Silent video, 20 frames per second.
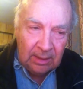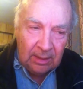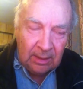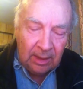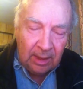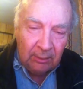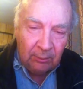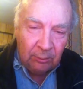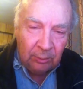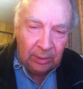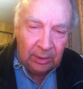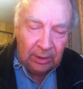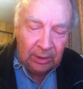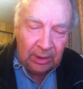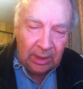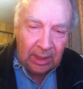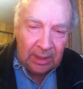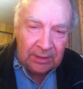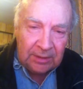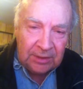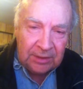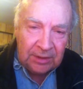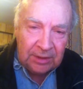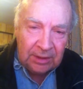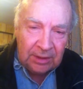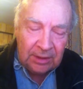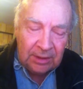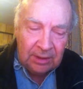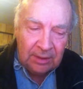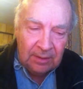and realize
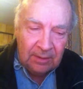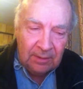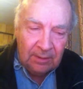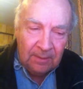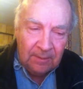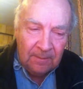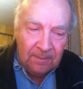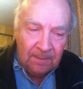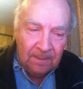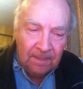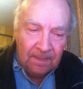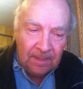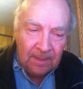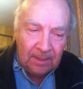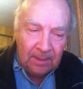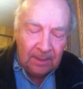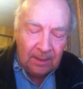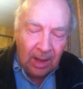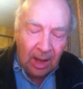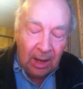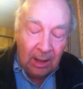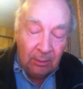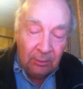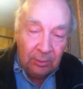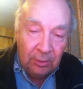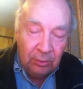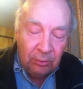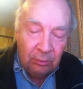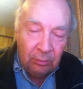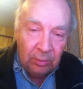how
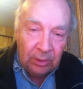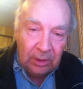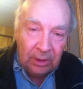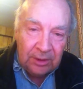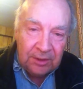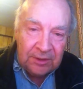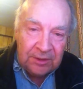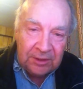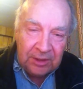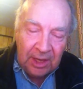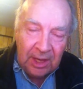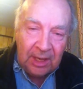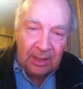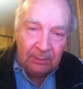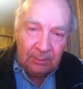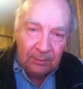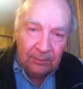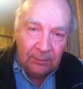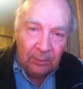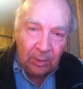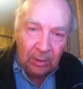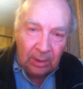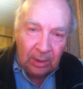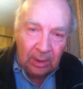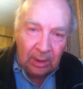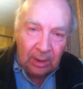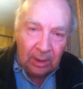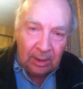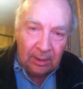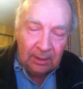you really stand before
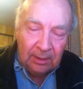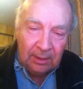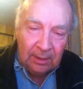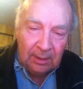God.